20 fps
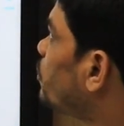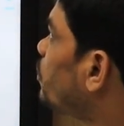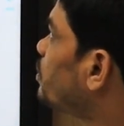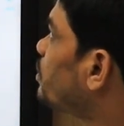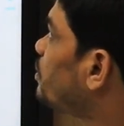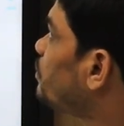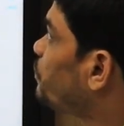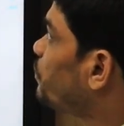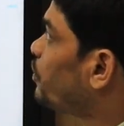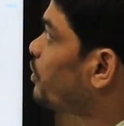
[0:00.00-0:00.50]

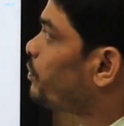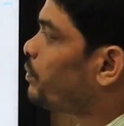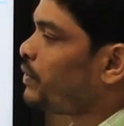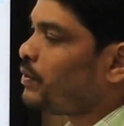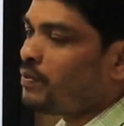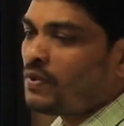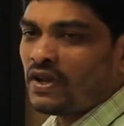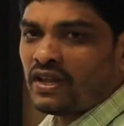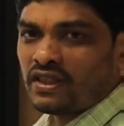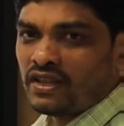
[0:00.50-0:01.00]
total 4
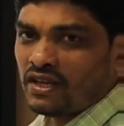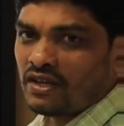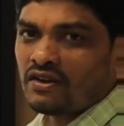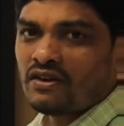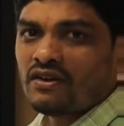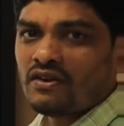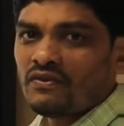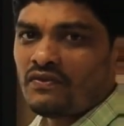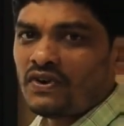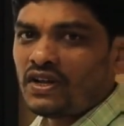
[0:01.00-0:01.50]
people are
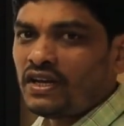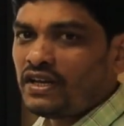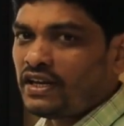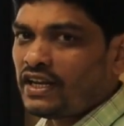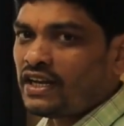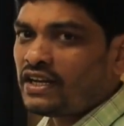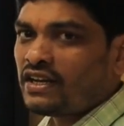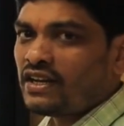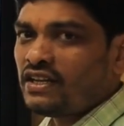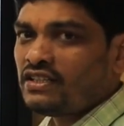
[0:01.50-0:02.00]
there. For
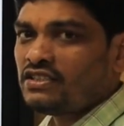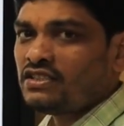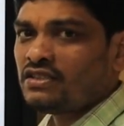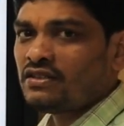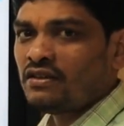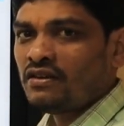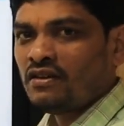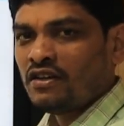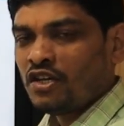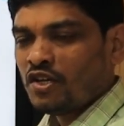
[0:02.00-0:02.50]
indirect
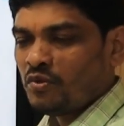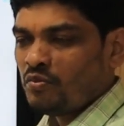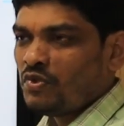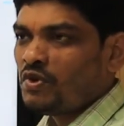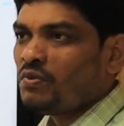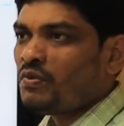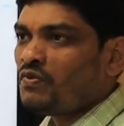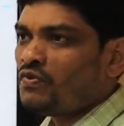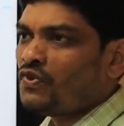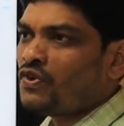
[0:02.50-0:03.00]
ranging,
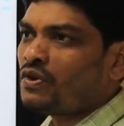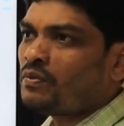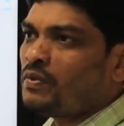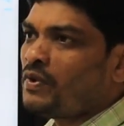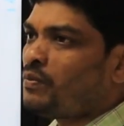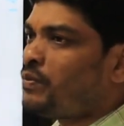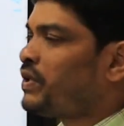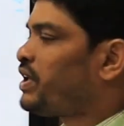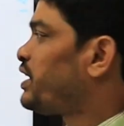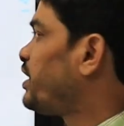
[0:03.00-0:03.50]
minimum 4 people